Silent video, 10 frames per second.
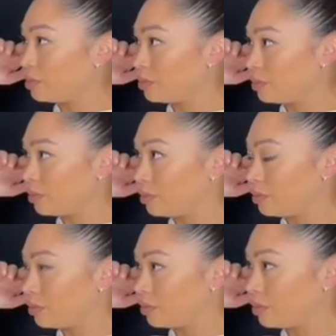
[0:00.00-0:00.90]

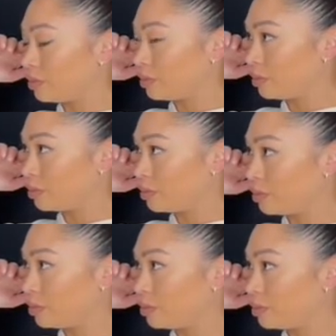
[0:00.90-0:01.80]

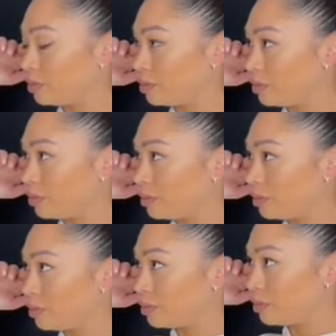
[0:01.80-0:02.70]

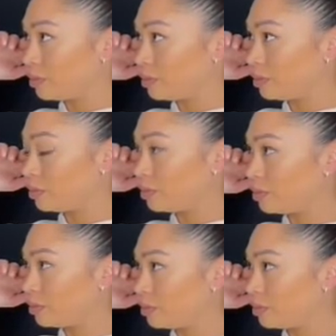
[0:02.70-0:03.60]

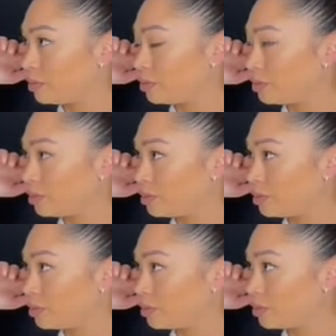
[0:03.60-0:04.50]

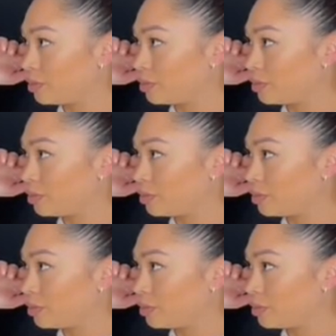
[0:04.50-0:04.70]
No words are spoken by the person on screen.